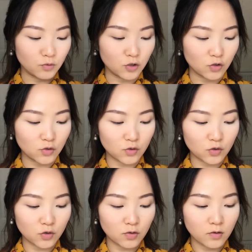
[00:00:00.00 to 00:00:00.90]

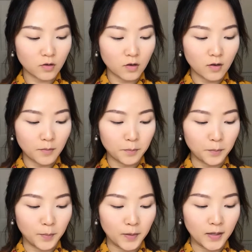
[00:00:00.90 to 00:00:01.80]
just
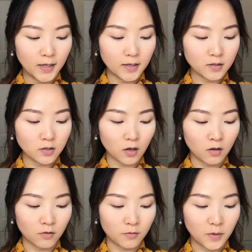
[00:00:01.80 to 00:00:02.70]
blend
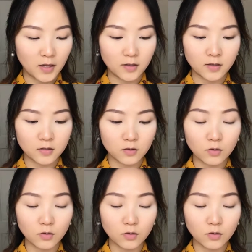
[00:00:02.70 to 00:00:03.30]
all over my lid.